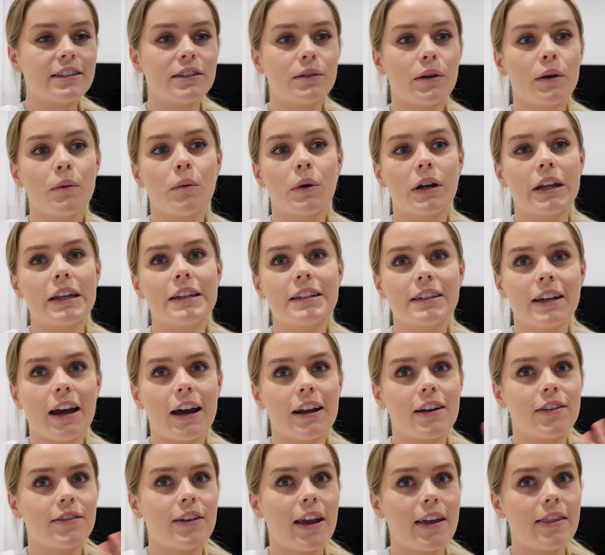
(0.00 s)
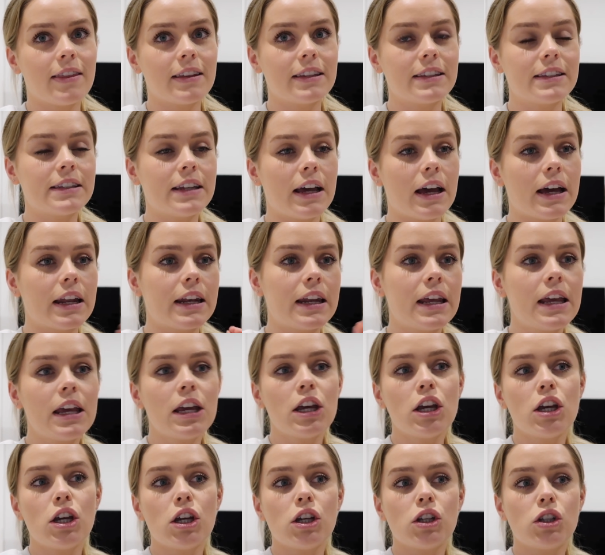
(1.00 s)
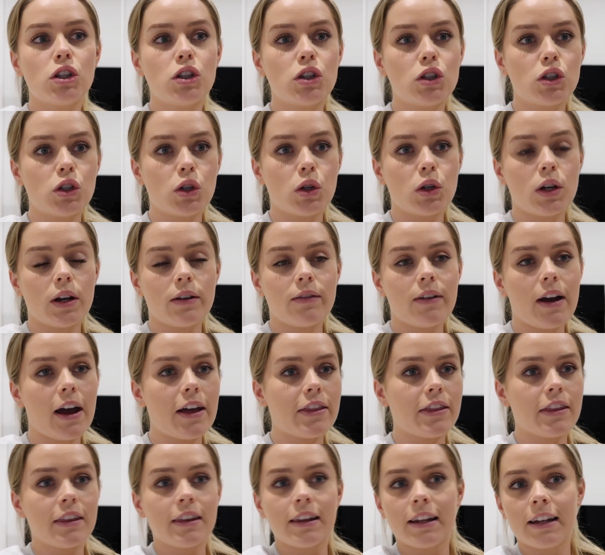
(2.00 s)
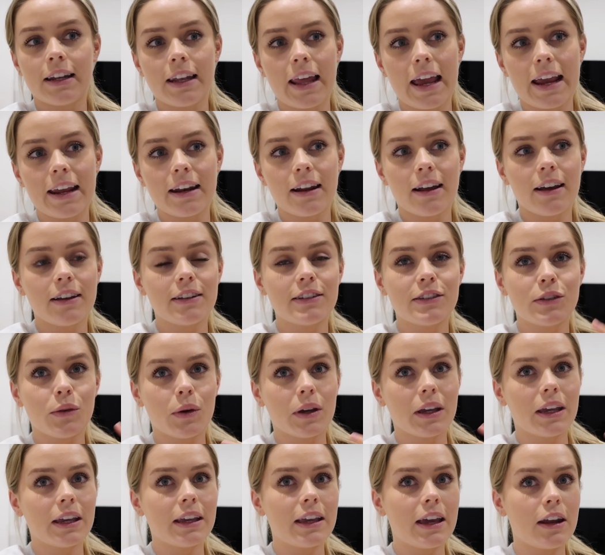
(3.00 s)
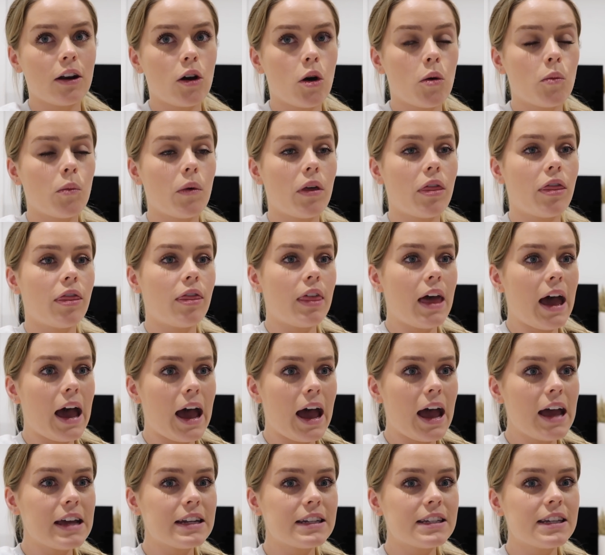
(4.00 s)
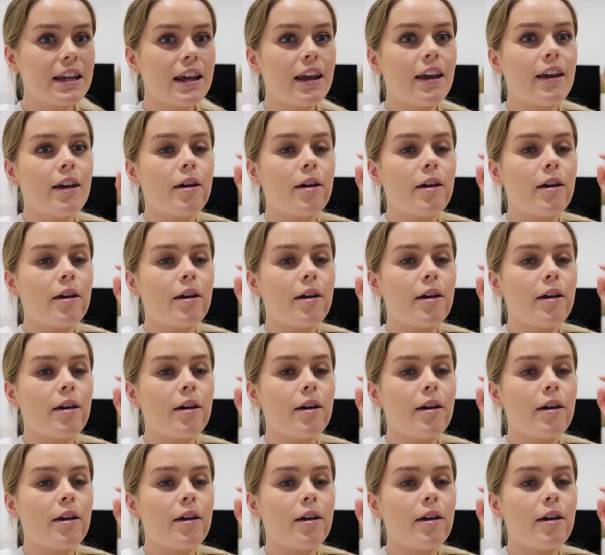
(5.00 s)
So I wanted to kind of get this done sooner rather than later so I could get on with that.